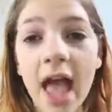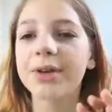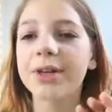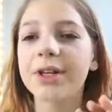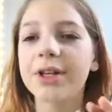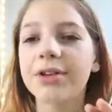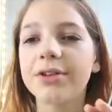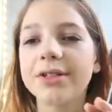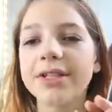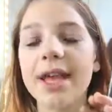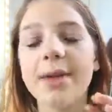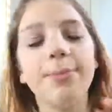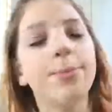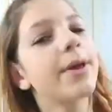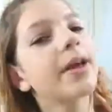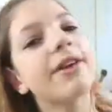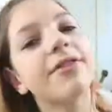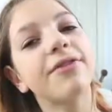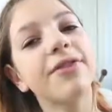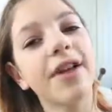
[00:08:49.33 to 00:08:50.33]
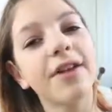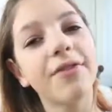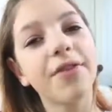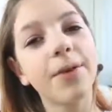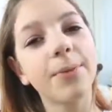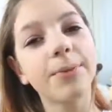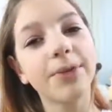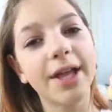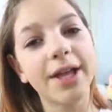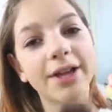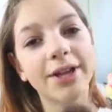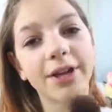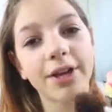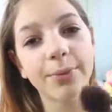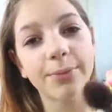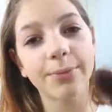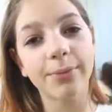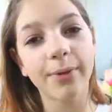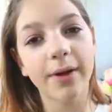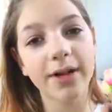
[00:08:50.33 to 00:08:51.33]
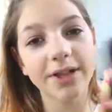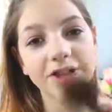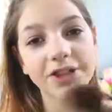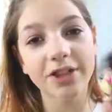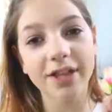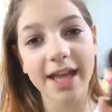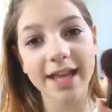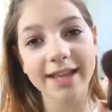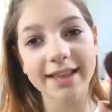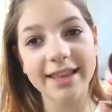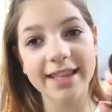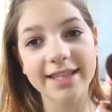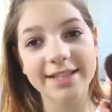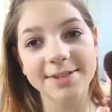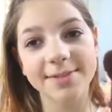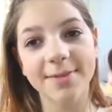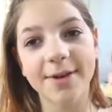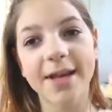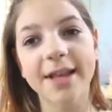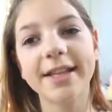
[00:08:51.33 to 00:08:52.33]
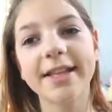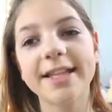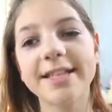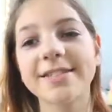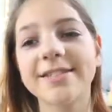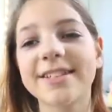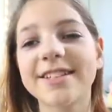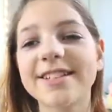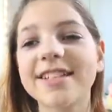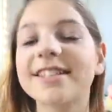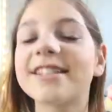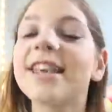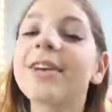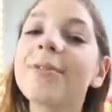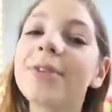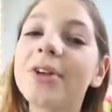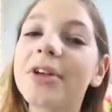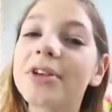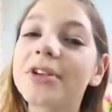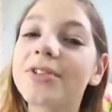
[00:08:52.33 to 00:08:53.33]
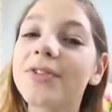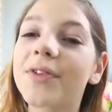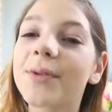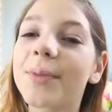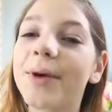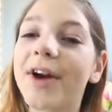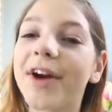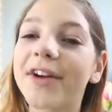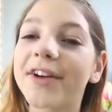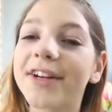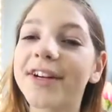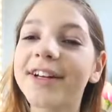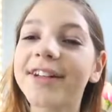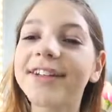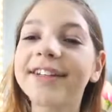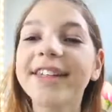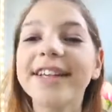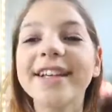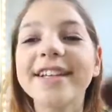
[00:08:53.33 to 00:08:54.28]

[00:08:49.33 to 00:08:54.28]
I would use a big fluffy blender brush like this one. This one's the same one I use for powder.